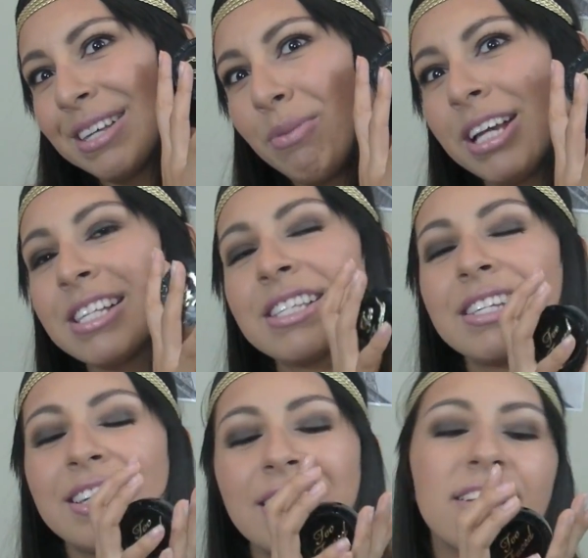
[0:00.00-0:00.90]

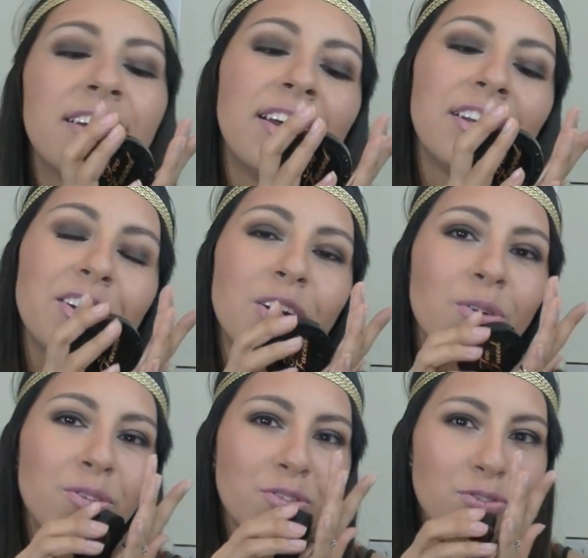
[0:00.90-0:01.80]
Because, you
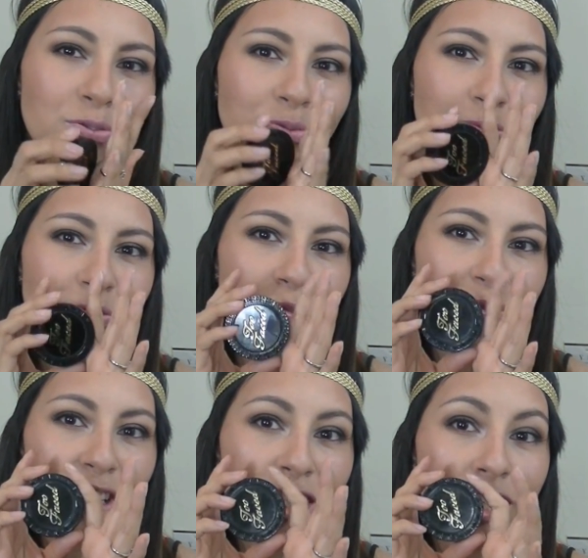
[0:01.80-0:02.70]
know,
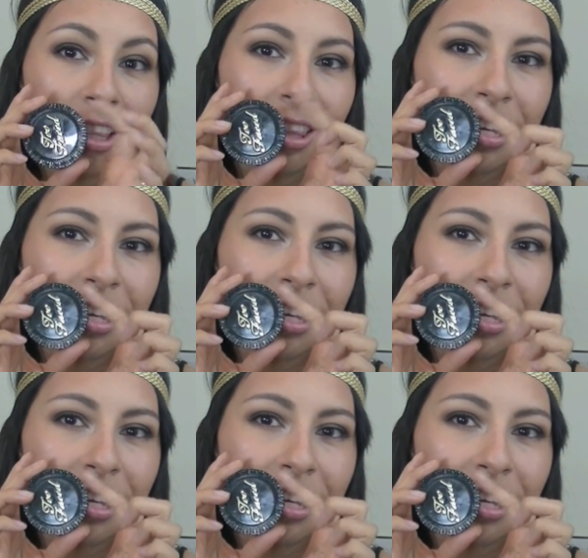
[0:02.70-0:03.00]
good